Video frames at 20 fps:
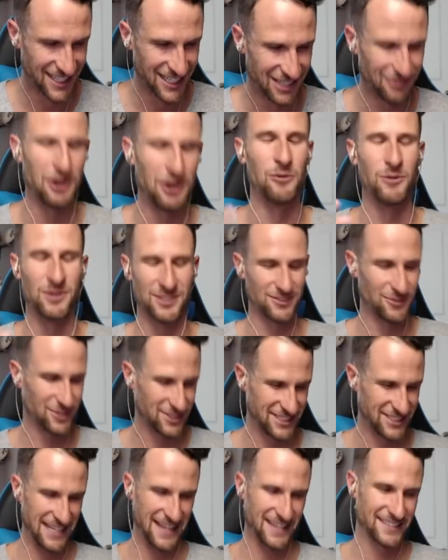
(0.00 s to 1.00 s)
Well, well, we'll
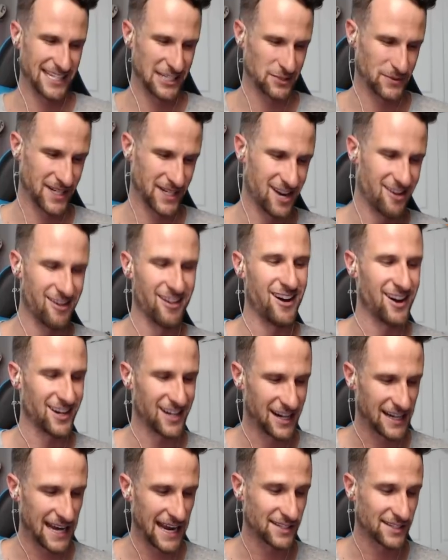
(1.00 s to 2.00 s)
see this as we go along.
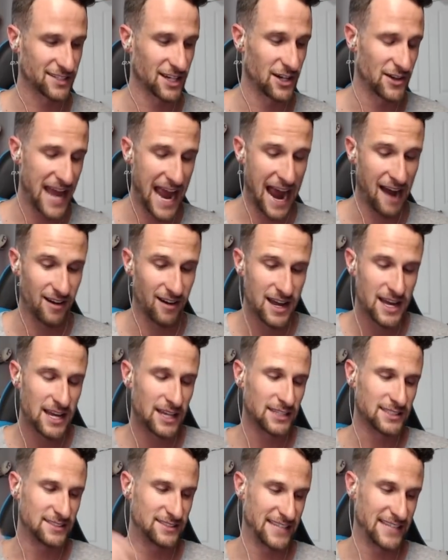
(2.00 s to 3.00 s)
Okay, so now
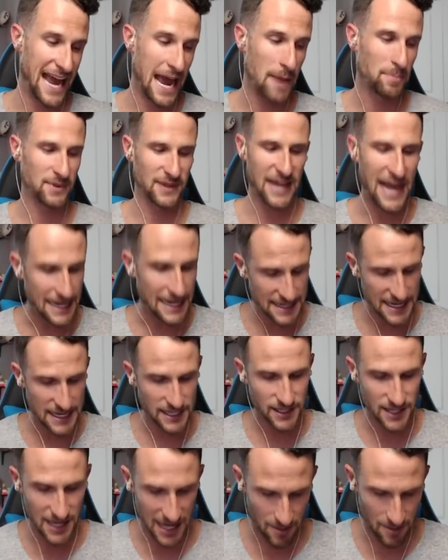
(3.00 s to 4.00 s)
zap
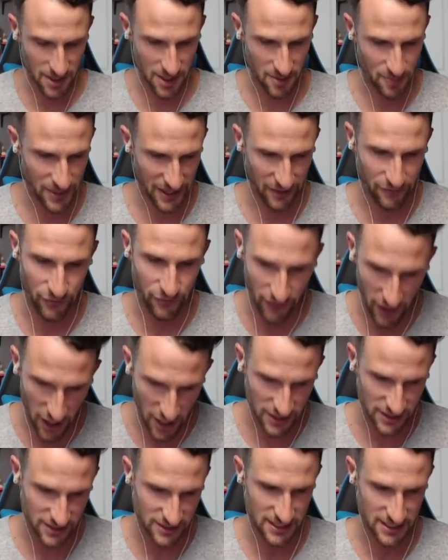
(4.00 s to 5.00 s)
lightning. I'm gonna pick
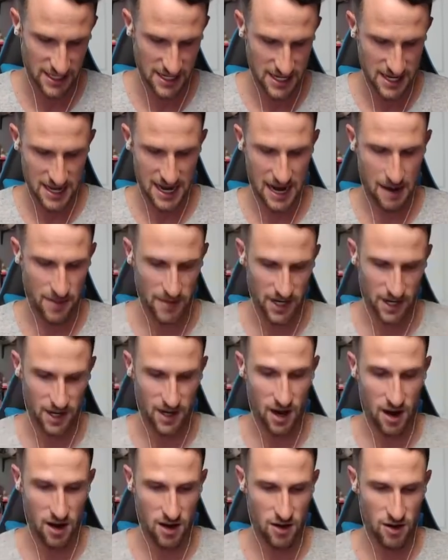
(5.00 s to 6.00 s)
first. I'm gonna
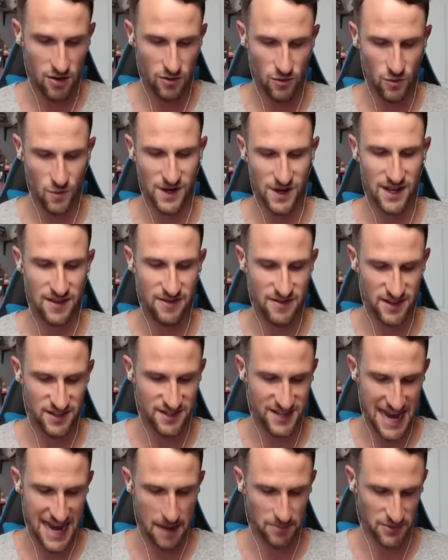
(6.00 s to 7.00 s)
go with the
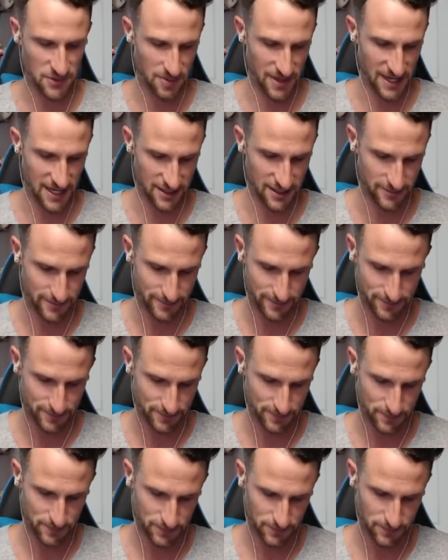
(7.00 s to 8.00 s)
zap spell.
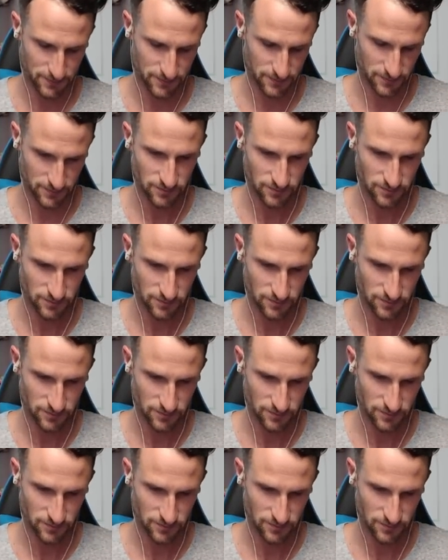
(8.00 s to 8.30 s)
Great.